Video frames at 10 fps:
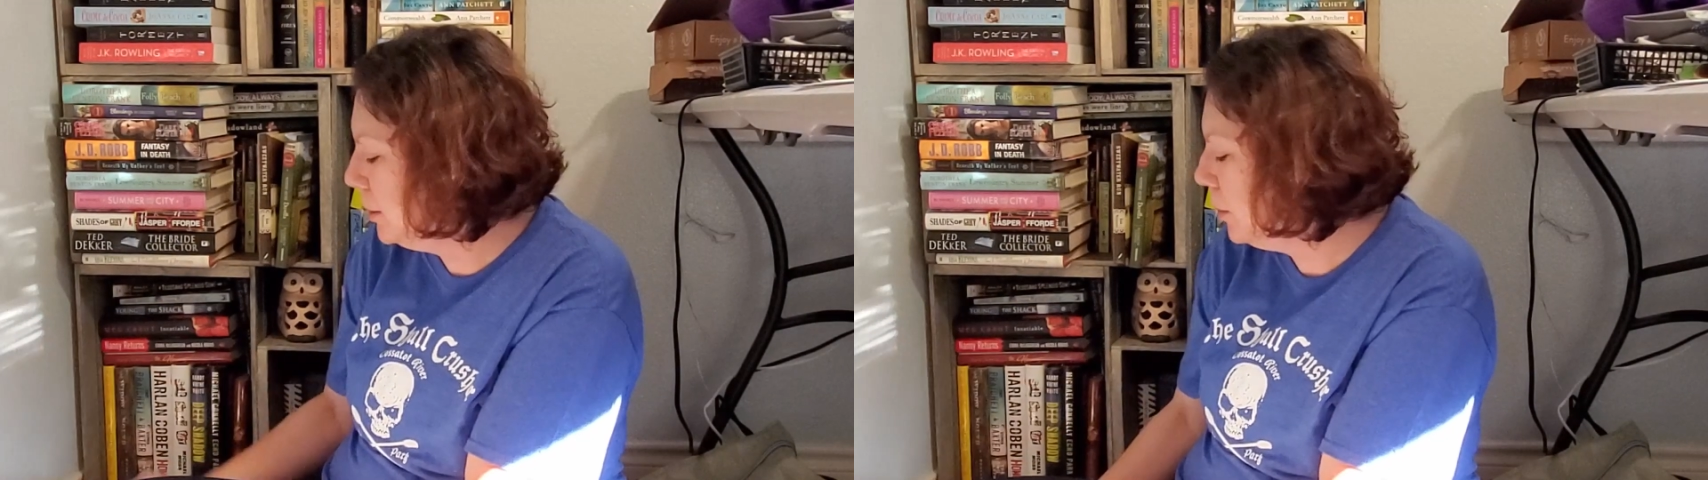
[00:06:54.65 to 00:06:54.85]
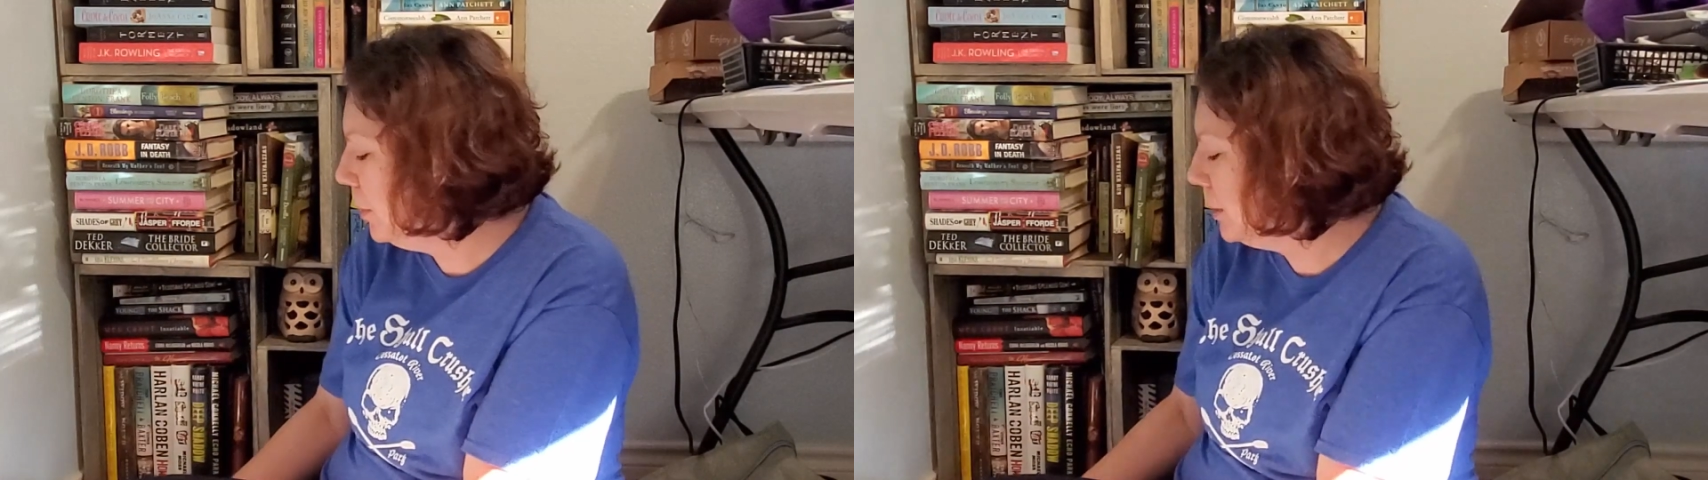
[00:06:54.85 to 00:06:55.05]

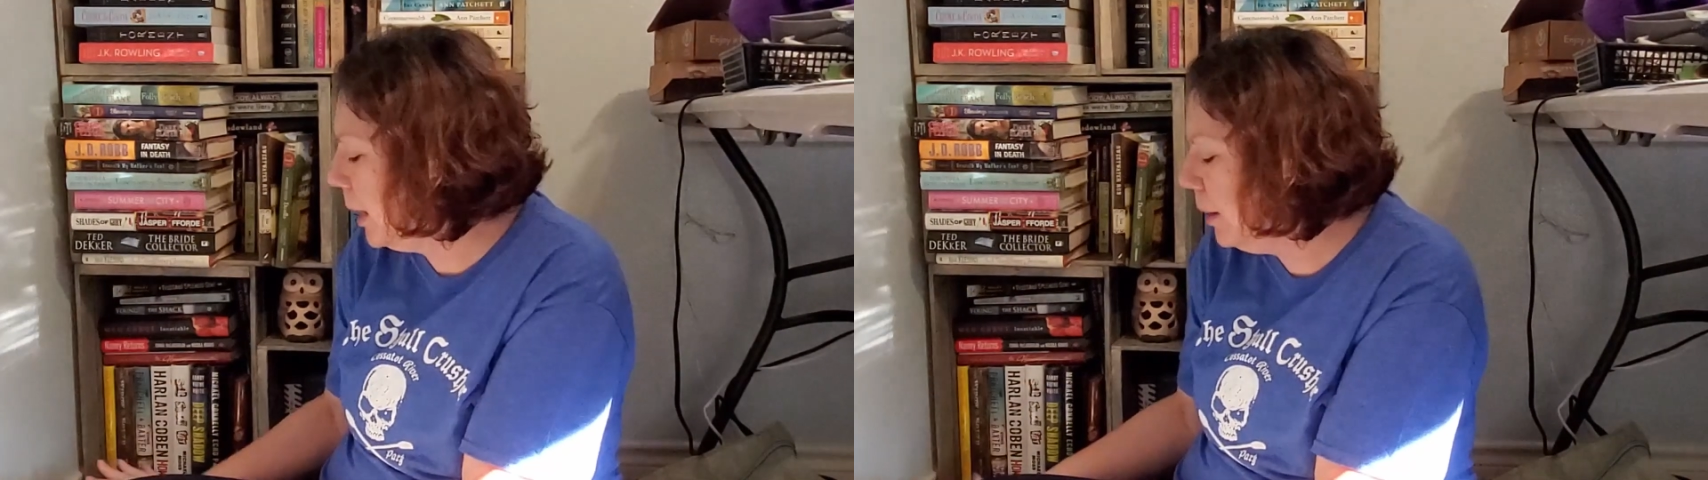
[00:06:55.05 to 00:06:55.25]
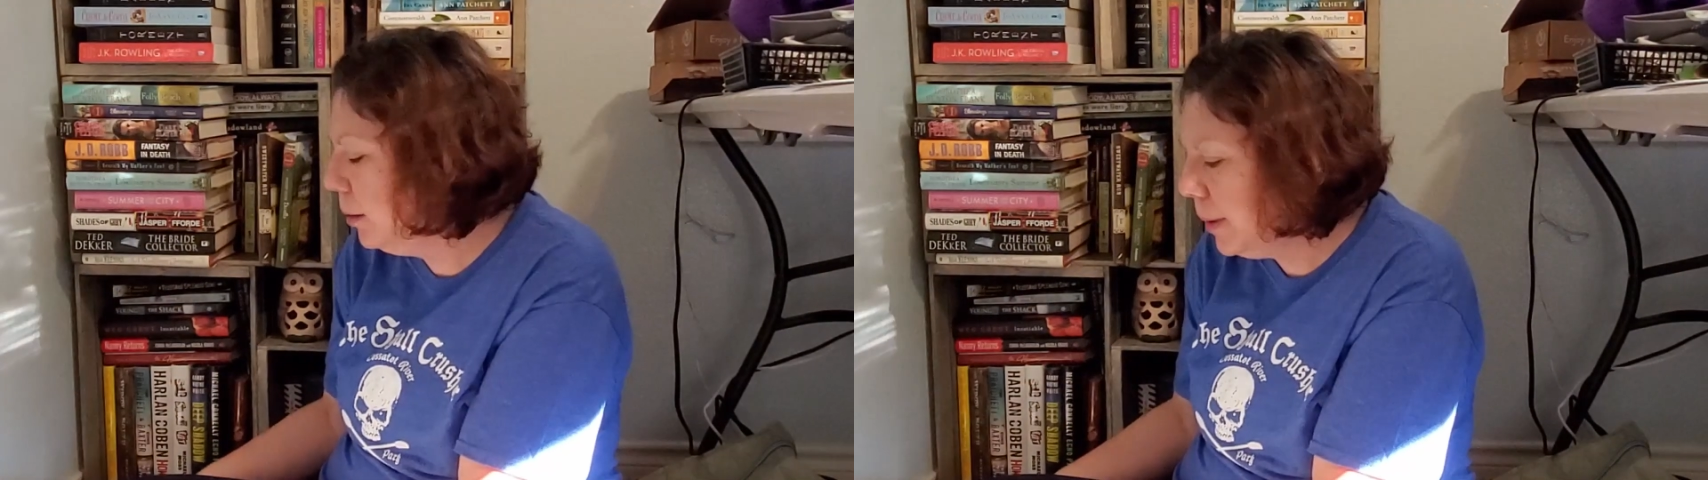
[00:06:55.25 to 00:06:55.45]
so I'm
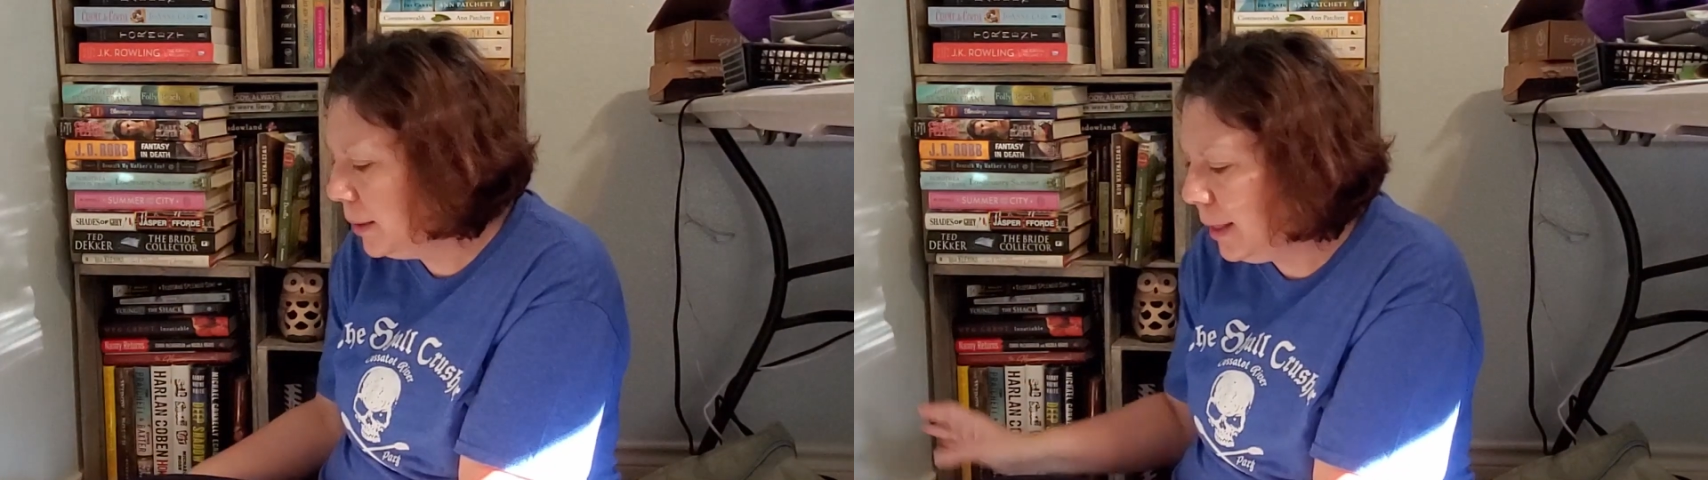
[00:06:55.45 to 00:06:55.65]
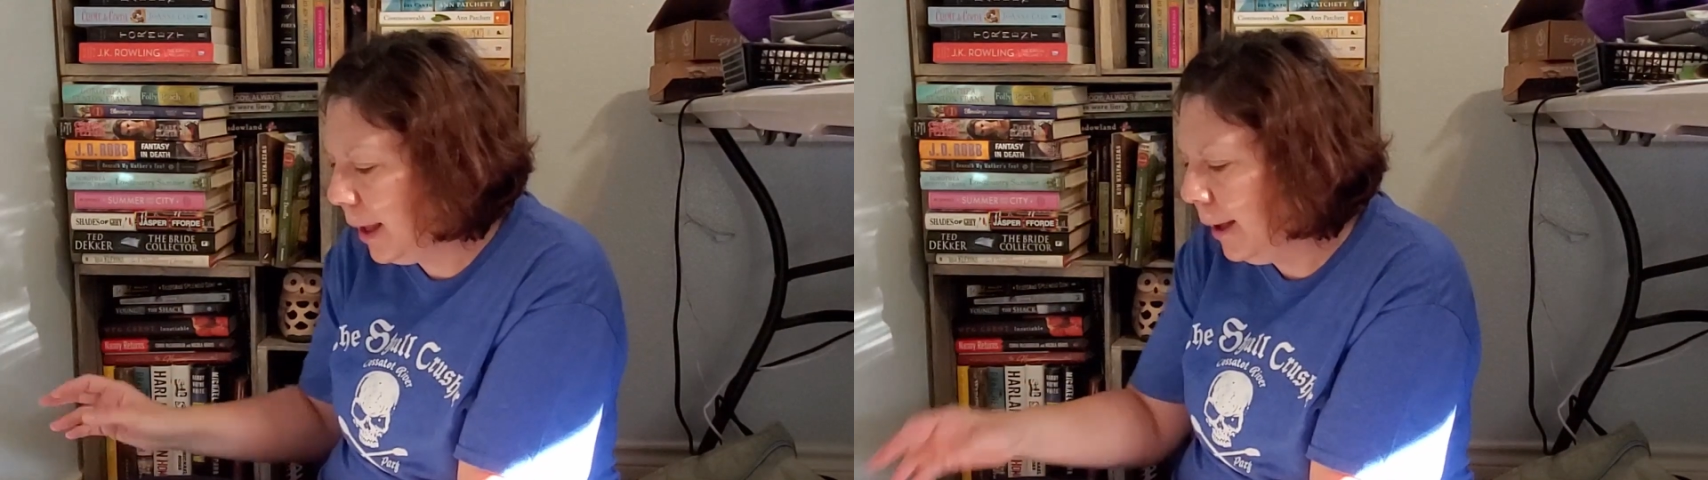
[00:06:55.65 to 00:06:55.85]
excited
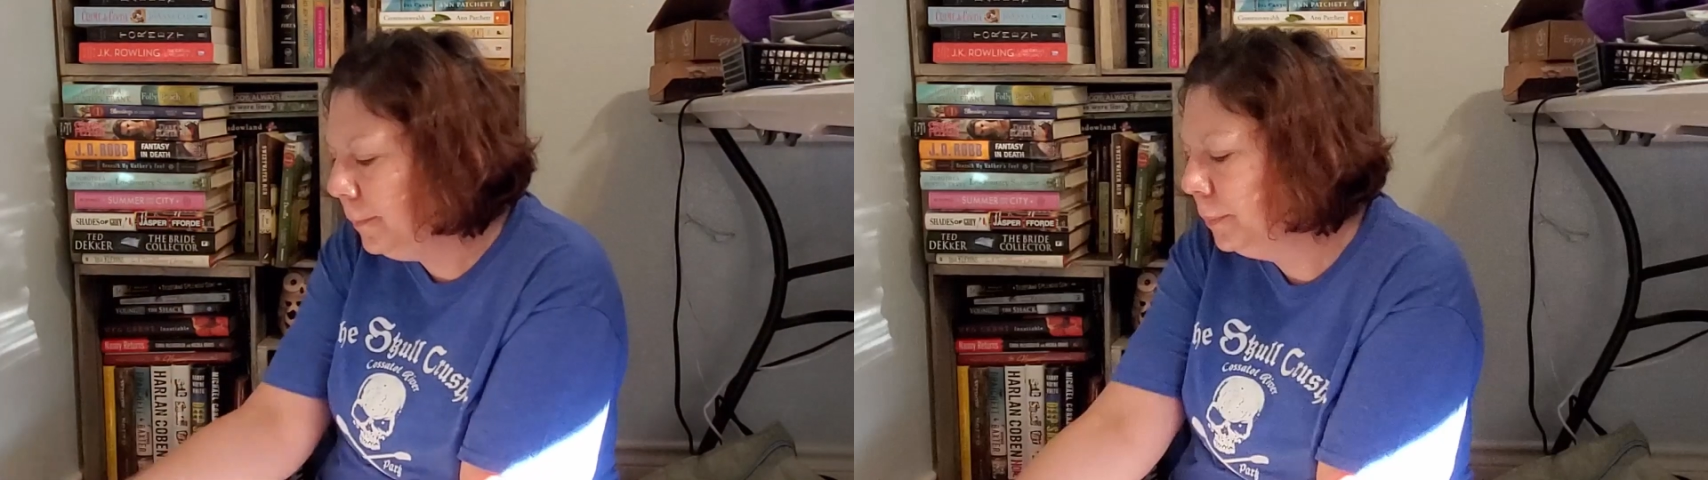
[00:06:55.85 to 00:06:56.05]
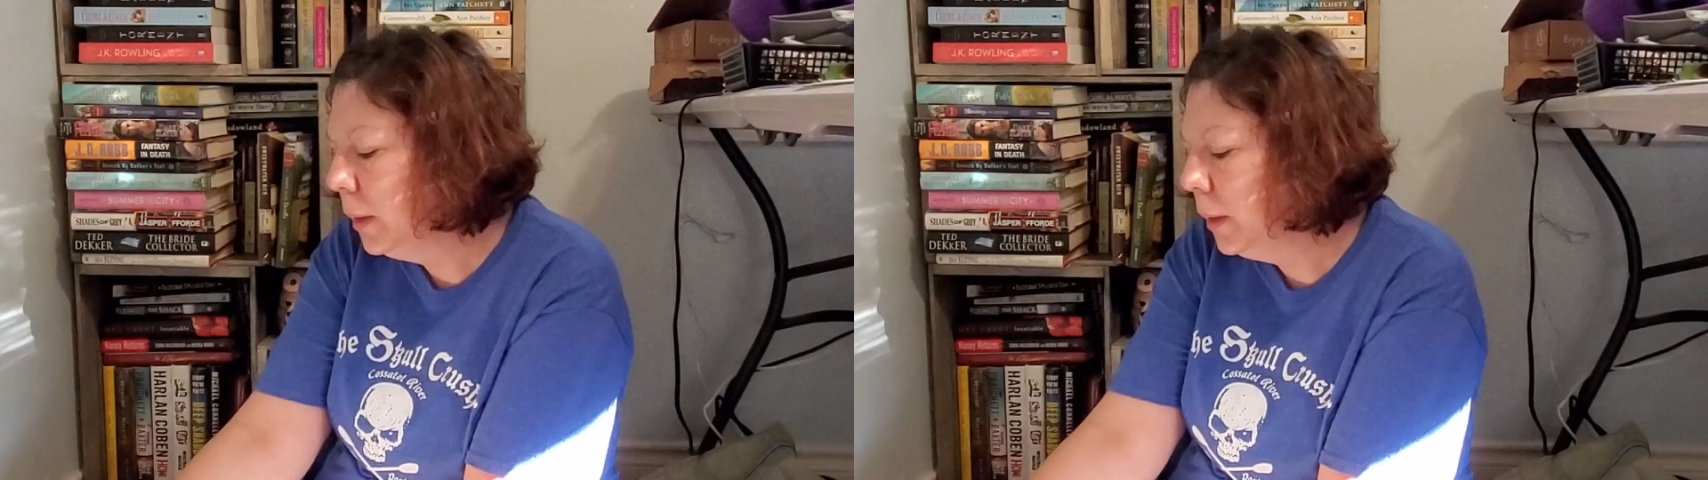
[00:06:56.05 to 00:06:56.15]
about that.